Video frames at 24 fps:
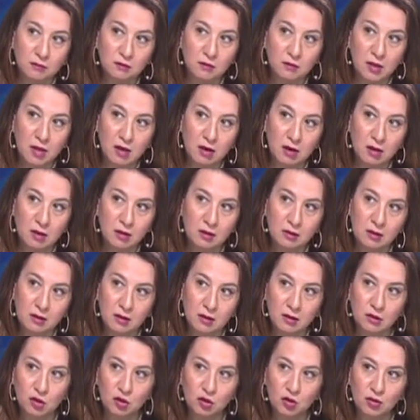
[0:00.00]
behind
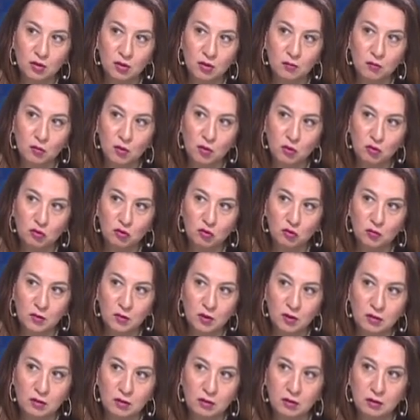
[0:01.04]
such
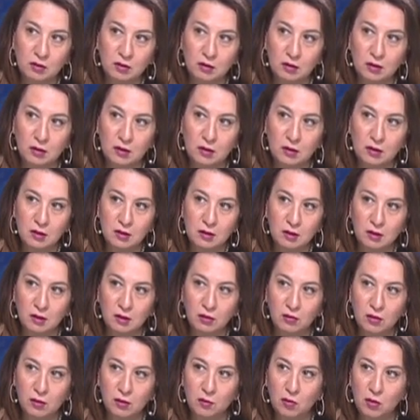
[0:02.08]
rapprochements,
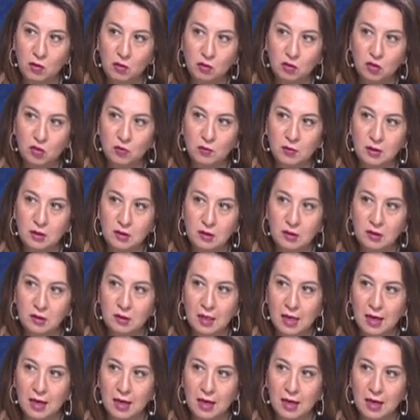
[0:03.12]
sudden rapprochements?